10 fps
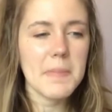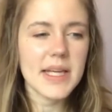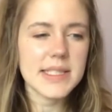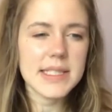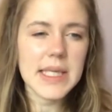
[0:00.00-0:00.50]

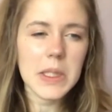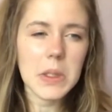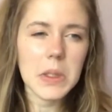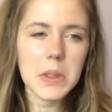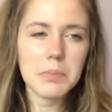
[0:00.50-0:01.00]

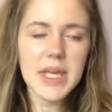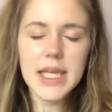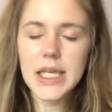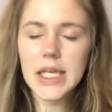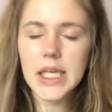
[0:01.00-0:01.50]
pastel
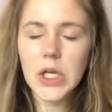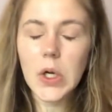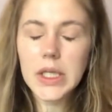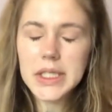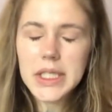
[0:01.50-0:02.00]
pink and
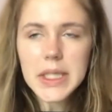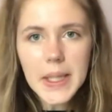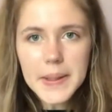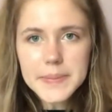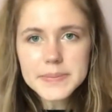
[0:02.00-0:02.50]
girly,
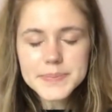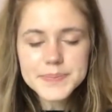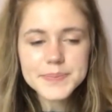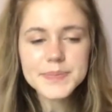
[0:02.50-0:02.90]
you know.